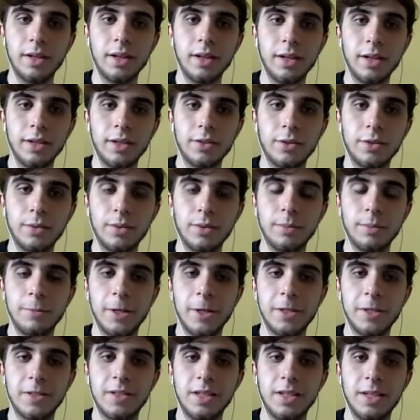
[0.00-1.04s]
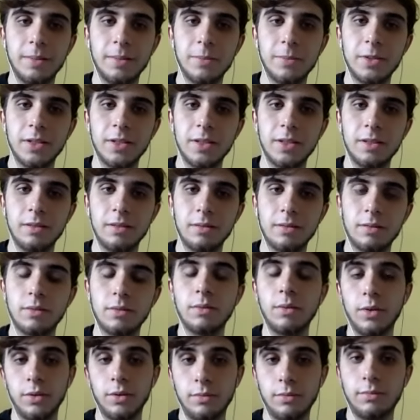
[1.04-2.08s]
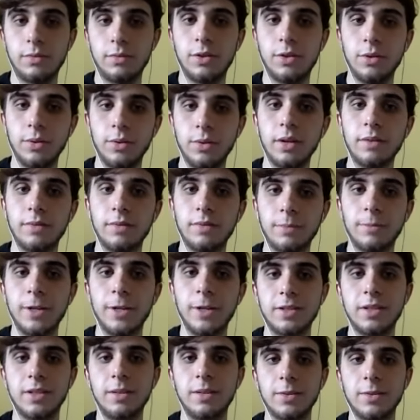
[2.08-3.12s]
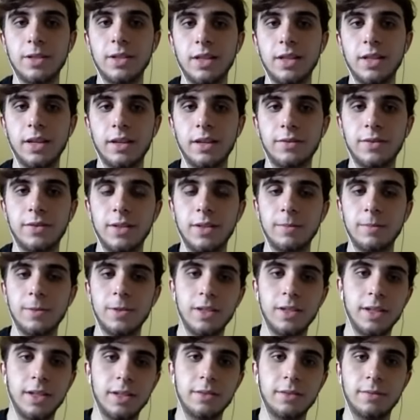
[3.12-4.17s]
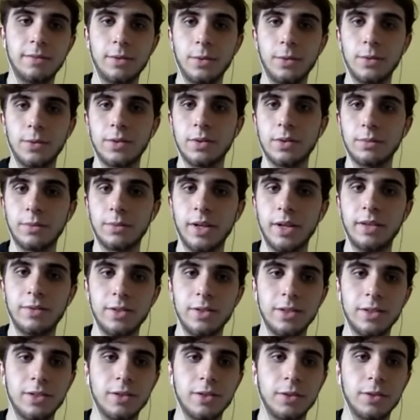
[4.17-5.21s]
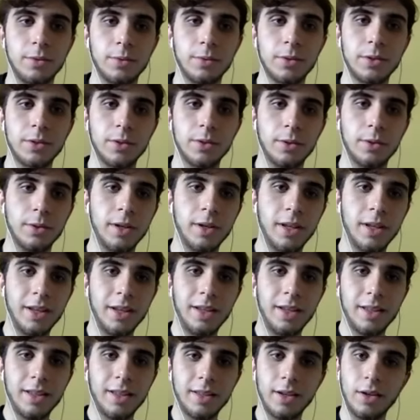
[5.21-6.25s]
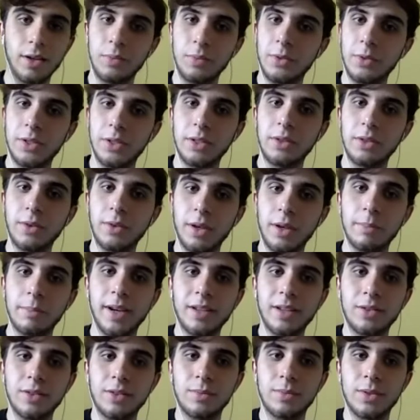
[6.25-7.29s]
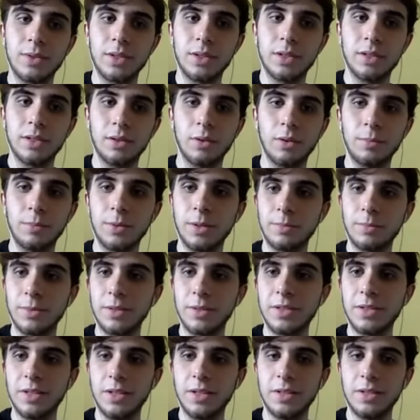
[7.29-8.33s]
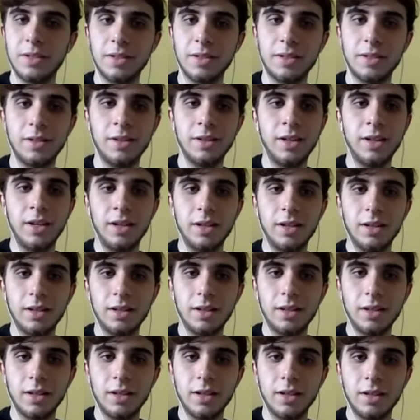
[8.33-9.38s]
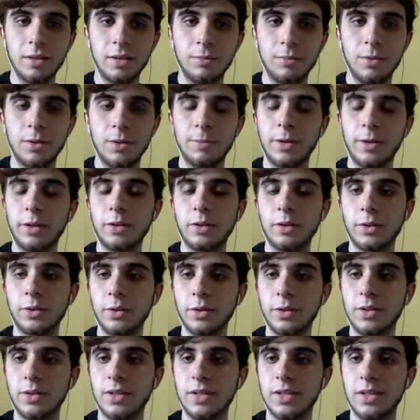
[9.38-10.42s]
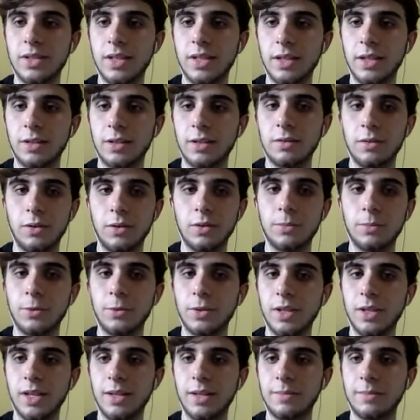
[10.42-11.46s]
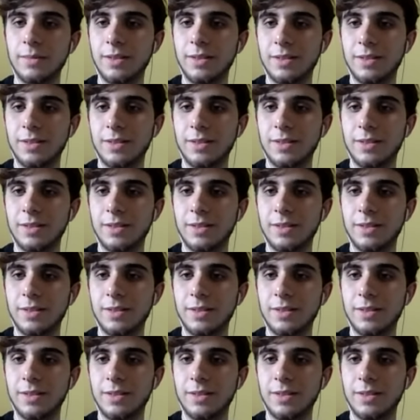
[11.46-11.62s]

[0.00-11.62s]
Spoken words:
two of the best teams or two of the best teams in the AFC, besides, of course, the Ravens too. So that would be a great matchup to open up the season. What about your second notable game?